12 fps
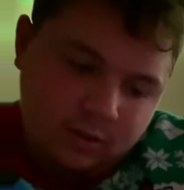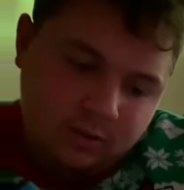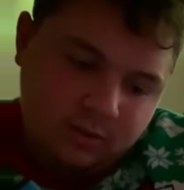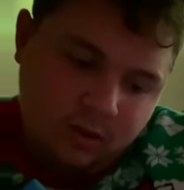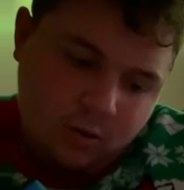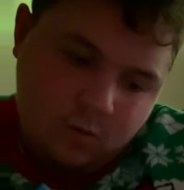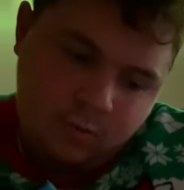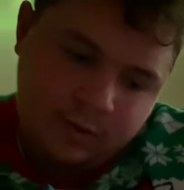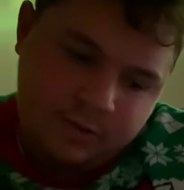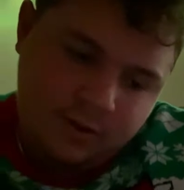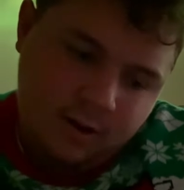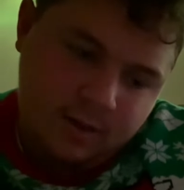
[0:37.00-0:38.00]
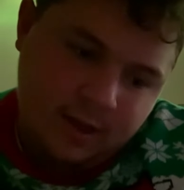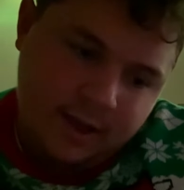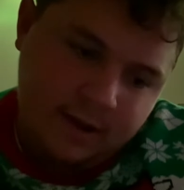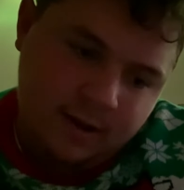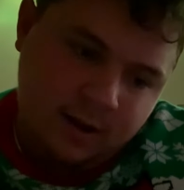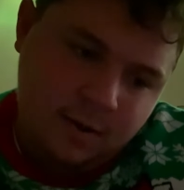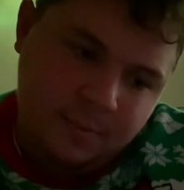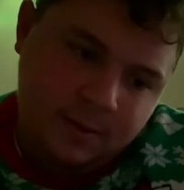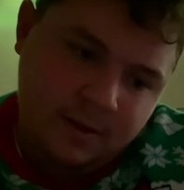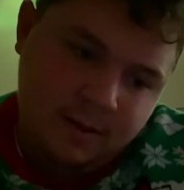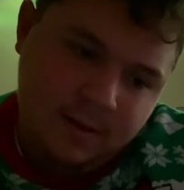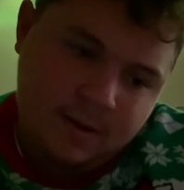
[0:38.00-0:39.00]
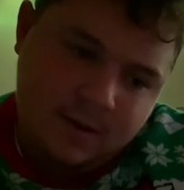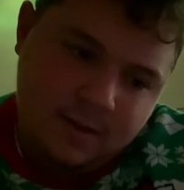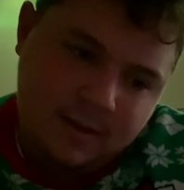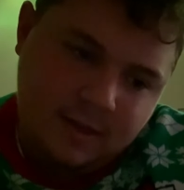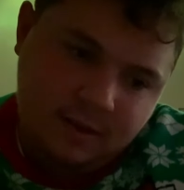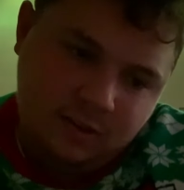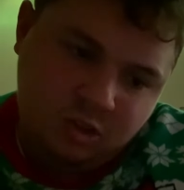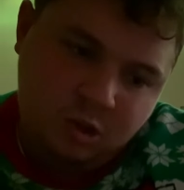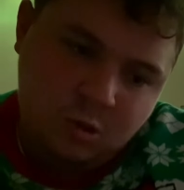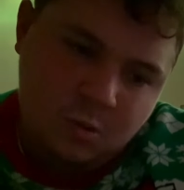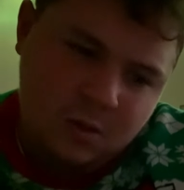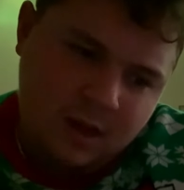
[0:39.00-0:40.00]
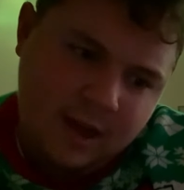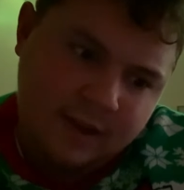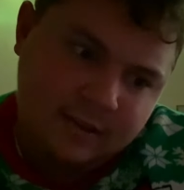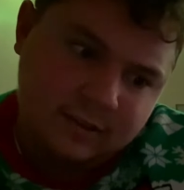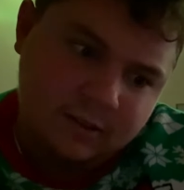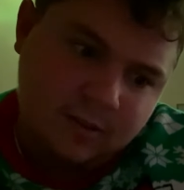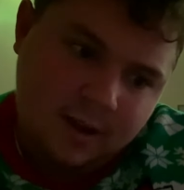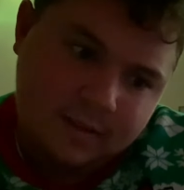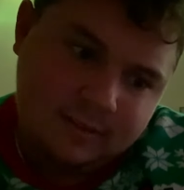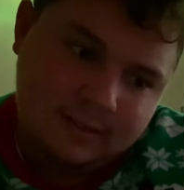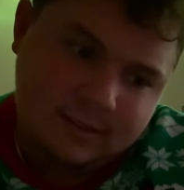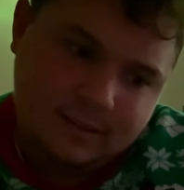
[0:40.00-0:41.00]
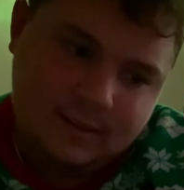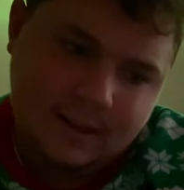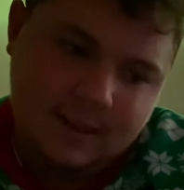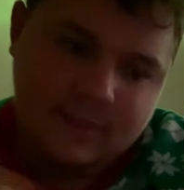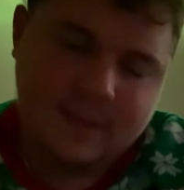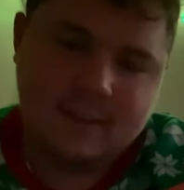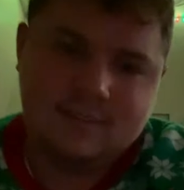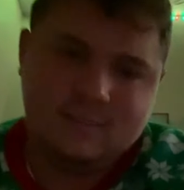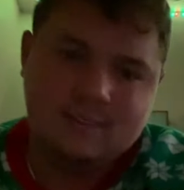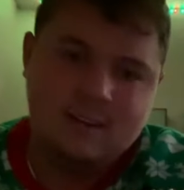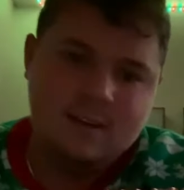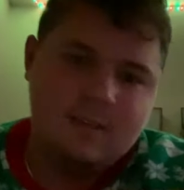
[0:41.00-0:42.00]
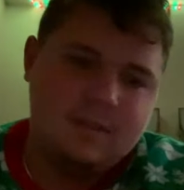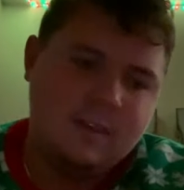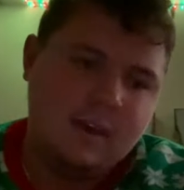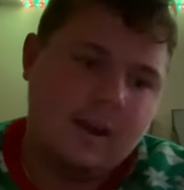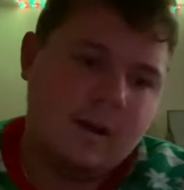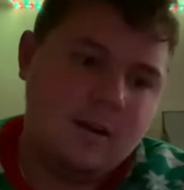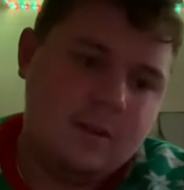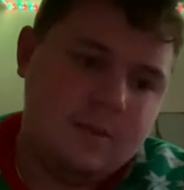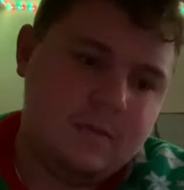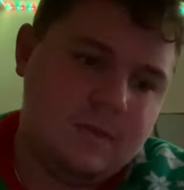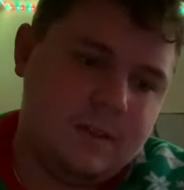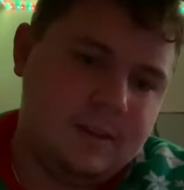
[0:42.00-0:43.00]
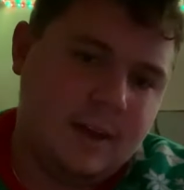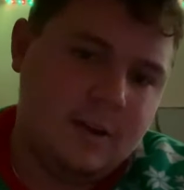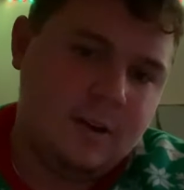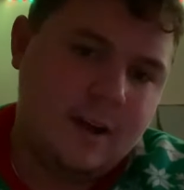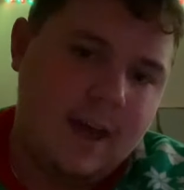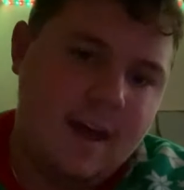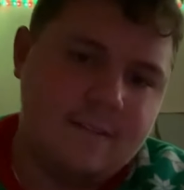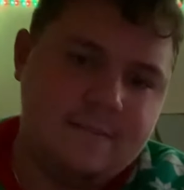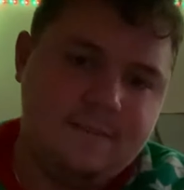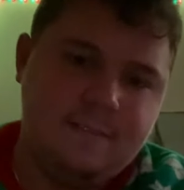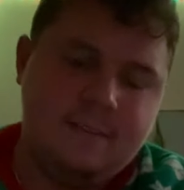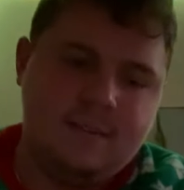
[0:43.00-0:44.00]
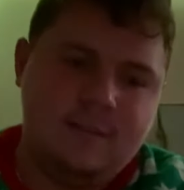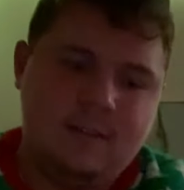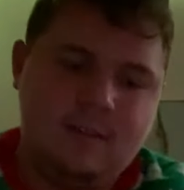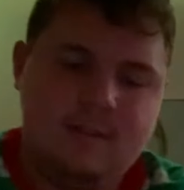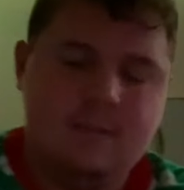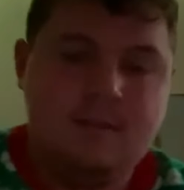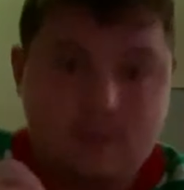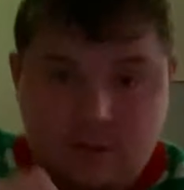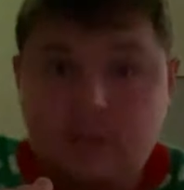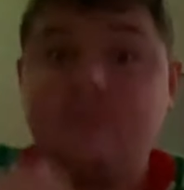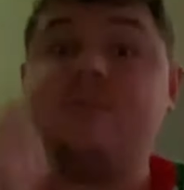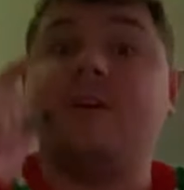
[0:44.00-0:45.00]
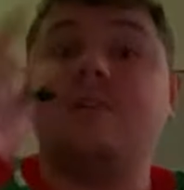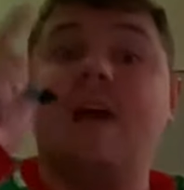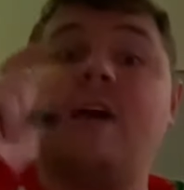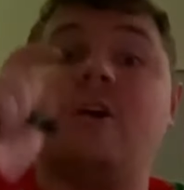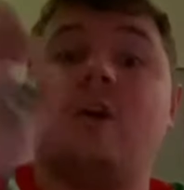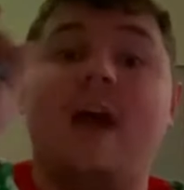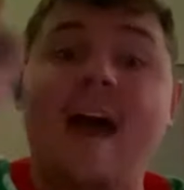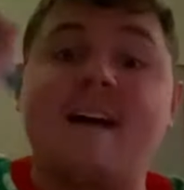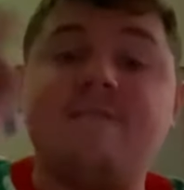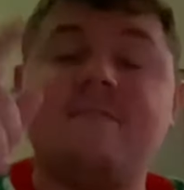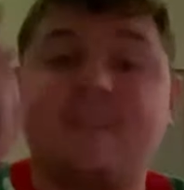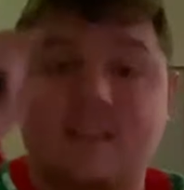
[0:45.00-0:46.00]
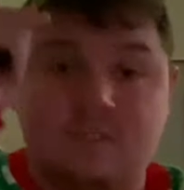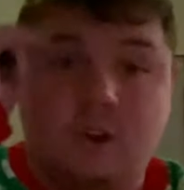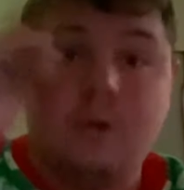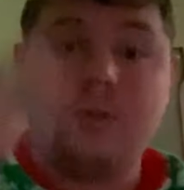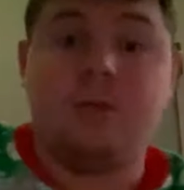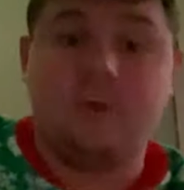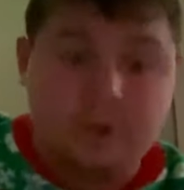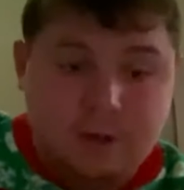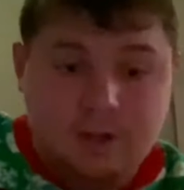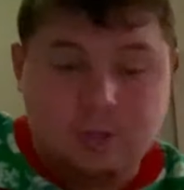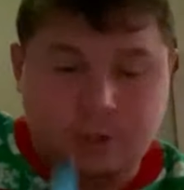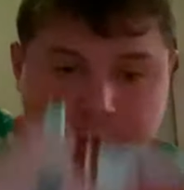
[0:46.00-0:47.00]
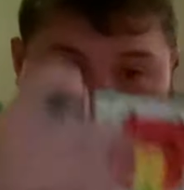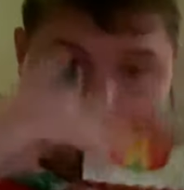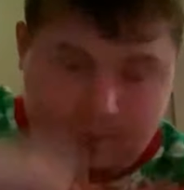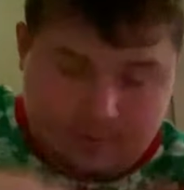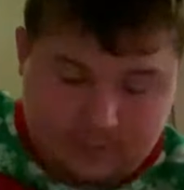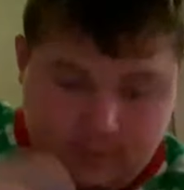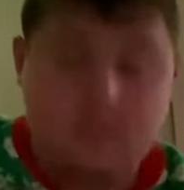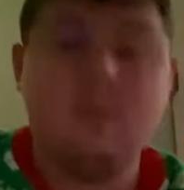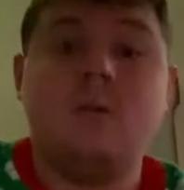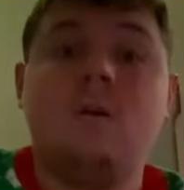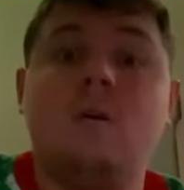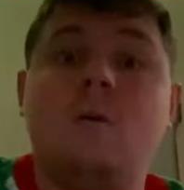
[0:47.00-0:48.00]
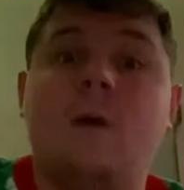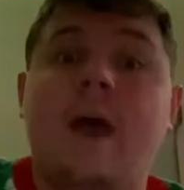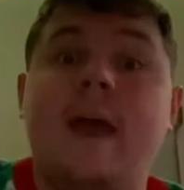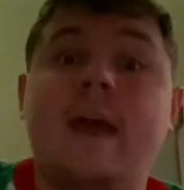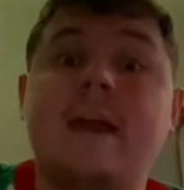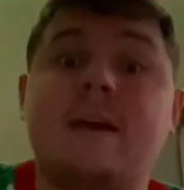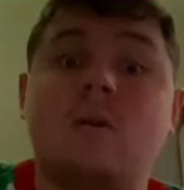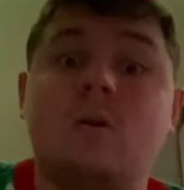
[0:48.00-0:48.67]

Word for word: So we draw a line up, then two lines across like this. There, the letter F. The letter F is our third clue. Hey,